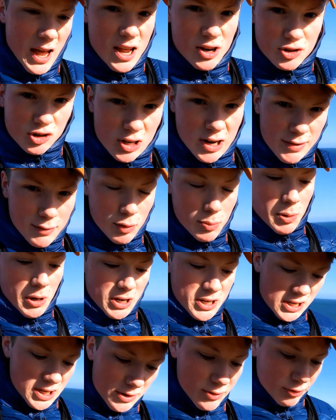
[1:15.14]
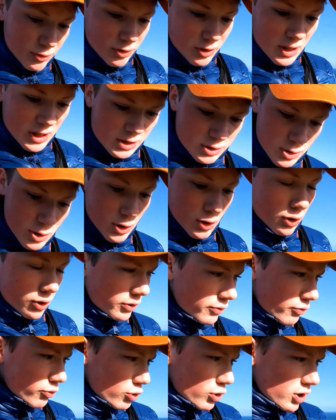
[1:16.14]
entry-level body if that's what you're
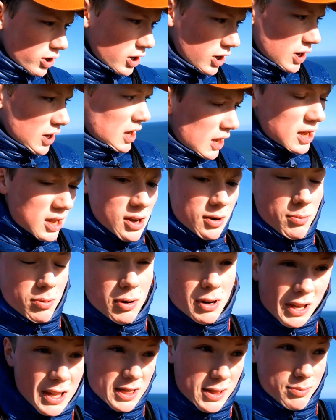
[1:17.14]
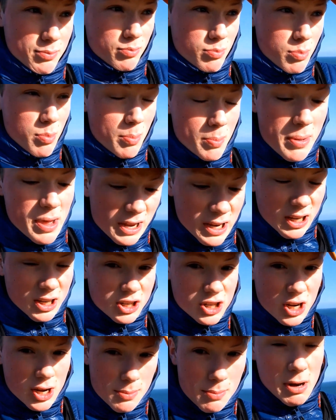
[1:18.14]
looking for. You can probably get them mega
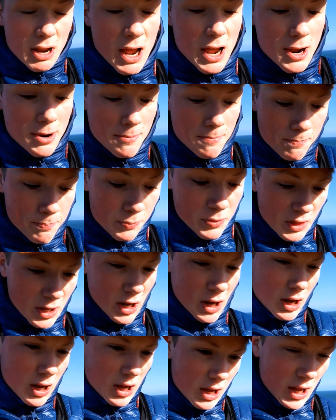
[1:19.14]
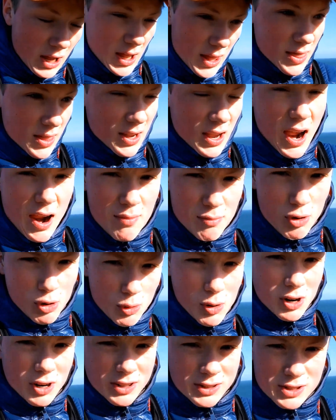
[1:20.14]
cheap now in the camera
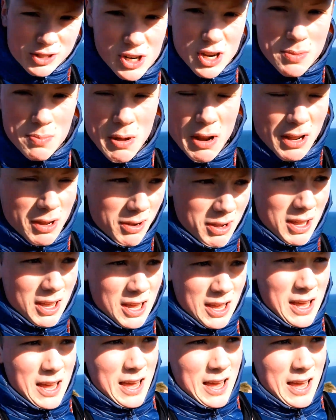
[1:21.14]
world, cheap anyway.